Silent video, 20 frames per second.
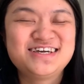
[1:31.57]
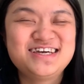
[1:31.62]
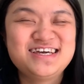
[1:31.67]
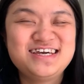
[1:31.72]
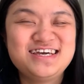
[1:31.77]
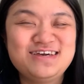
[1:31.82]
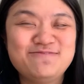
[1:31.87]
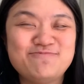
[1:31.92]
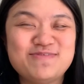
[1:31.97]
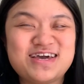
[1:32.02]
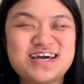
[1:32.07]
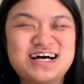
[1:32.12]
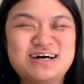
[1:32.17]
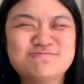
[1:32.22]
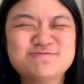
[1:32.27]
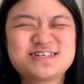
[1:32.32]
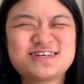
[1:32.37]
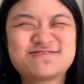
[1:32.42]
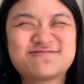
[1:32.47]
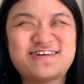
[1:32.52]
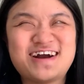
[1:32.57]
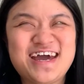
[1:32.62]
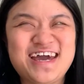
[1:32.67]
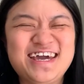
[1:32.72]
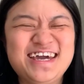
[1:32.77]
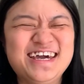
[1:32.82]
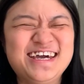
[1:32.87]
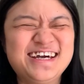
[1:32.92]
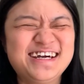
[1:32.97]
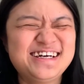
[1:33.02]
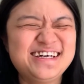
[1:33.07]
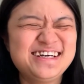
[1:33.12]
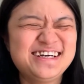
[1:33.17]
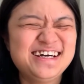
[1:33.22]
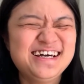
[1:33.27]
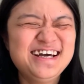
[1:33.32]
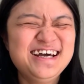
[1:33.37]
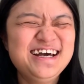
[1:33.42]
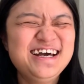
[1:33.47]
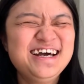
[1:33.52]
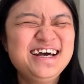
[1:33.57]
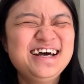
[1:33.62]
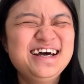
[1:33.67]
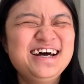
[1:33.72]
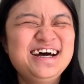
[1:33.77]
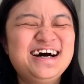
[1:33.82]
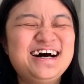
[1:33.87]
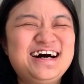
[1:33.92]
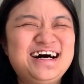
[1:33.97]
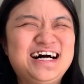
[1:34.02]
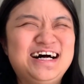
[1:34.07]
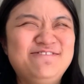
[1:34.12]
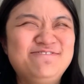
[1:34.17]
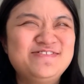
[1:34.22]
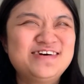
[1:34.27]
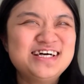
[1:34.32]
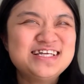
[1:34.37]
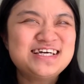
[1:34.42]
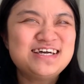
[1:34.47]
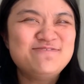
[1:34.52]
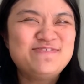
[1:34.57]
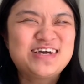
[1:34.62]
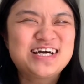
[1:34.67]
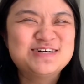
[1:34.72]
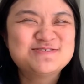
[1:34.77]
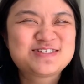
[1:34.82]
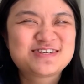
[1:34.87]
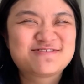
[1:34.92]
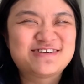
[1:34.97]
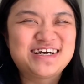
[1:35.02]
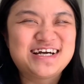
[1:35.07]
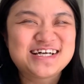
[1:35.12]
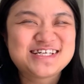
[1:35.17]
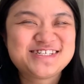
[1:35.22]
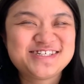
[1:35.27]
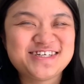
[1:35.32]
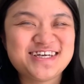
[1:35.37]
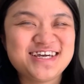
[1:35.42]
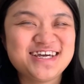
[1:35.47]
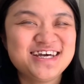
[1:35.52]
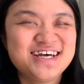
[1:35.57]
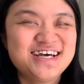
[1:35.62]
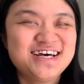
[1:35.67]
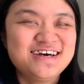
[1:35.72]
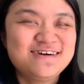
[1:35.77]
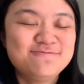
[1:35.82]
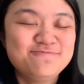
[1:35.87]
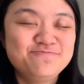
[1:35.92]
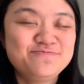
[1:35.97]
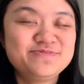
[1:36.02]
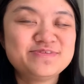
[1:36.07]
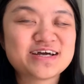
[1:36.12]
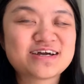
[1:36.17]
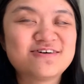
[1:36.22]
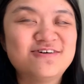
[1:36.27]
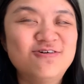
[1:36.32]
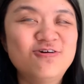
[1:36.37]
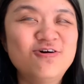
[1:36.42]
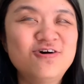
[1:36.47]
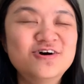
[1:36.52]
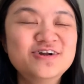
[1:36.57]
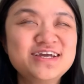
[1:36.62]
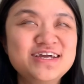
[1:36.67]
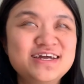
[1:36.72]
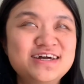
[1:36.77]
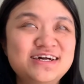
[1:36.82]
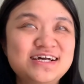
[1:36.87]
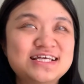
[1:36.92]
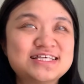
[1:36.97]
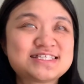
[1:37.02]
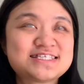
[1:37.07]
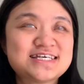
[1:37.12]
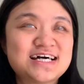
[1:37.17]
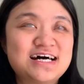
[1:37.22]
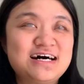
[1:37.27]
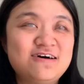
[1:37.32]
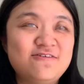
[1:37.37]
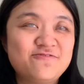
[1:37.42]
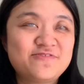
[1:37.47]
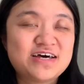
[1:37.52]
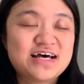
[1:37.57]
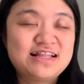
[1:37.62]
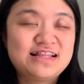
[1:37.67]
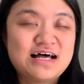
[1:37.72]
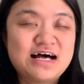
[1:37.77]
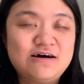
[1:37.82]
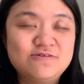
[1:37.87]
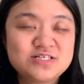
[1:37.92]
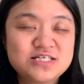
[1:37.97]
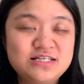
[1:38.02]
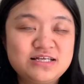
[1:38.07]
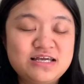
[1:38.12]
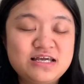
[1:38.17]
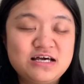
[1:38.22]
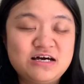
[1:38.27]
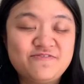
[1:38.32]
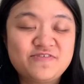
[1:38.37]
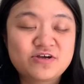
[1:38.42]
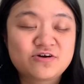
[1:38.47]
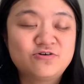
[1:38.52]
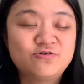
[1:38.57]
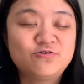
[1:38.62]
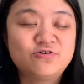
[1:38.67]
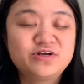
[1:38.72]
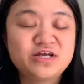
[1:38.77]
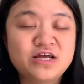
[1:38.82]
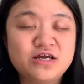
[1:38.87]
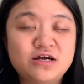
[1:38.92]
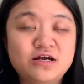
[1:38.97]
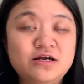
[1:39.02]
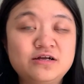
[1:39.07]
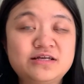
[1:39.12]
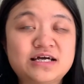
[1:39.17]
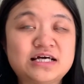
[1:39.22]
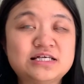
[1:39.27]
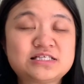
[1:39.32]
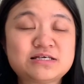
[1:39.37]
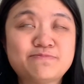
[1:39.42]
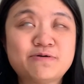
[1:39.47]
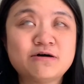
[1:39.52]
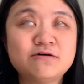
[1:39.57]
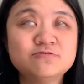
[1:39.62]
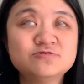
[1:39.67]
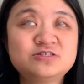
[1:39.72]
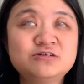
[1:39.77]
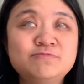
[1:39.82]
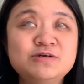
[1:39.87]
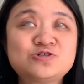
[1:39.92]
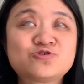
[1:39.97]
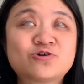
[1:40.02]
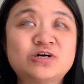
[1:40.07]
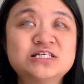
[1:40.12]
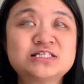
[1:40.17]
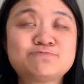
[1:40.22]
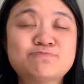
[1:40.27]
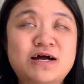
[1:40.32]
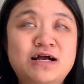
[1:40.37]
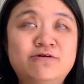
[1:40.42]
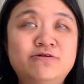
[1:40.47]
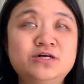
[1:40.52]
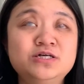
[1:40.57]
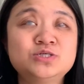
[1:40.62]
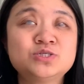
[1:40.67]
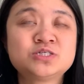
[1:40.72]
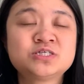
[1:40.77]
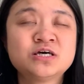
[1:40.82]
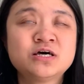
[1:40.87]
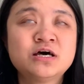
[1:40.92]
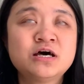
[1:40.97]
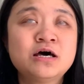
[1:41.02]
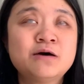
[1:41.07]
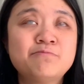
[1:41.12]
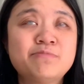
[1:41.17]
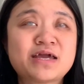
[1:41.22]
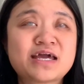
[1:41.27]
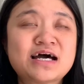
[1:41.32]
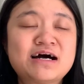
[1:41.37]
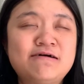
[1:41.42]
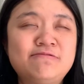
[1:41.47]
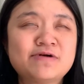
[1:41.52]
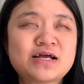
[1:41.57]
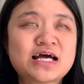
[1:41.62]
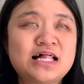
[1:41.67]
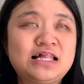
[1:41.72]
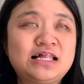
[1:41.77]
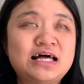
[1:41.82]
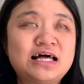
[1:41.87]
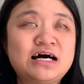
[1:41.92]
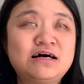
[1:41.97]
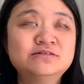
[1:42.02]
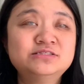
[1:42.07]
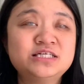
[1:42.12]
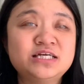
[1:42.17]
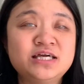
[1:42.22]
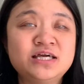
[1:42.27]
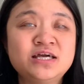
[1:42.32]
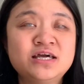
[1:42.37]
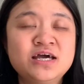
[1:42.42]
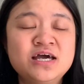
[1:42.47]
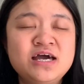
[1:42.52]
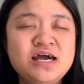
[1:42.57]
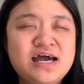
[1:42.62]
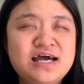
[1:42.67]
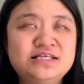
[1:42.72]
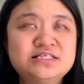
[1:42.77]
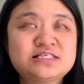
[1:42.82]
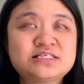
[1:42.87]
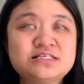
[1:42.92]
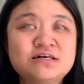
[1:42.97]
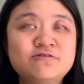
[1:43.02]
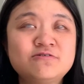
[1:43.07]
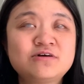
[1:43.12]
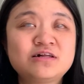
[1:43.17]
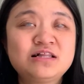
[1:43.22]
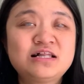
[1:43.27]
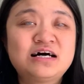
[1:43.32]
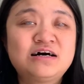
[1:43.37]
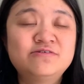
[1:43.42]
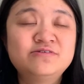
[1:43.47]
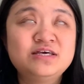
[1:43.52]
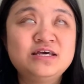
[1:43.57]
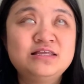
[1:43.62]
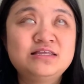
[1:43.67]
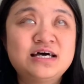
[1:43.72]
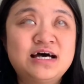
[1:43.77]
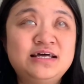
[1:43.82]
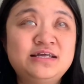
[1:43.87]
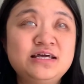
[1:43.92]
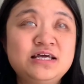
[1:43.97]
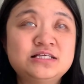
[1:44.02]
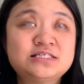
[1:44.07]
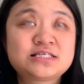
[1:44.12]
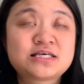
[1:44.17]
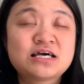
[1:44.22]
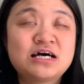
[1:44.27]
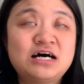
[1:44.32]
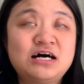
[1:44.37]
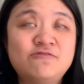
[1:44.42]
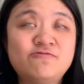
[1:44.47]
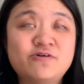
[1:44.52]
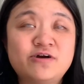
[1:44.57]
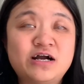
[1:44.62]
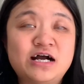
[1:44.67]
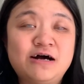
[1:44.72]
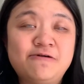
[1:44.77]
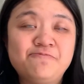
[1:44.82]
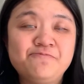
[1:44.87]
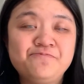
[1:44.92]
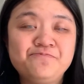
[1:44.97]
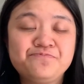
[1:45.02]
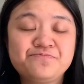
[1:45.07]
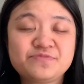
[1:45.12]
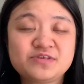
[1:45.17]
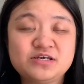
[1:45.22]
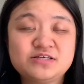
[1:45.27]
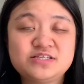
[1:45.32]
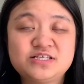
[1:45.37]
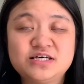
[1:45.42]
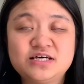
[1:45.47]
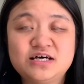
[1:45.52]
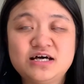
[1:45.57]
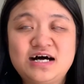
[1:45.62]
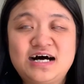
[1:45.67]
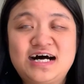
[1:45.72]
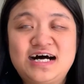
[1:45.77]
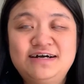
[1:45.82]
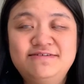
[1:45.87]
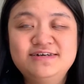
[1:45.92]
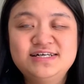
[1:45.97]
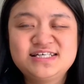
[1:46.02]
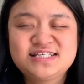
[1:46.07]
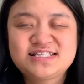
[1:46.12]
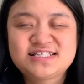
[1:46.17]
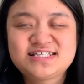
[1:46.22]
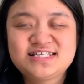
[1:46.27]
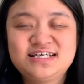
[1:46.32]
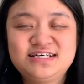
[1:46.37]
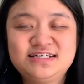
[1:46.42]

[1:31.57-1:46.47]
it becomes gray. Not that it becomes gray, actually. The cornea itself, the outer layer of the cornea that's supposed to be transparent, become cloudy, and so cloudy that it's covered up the iris.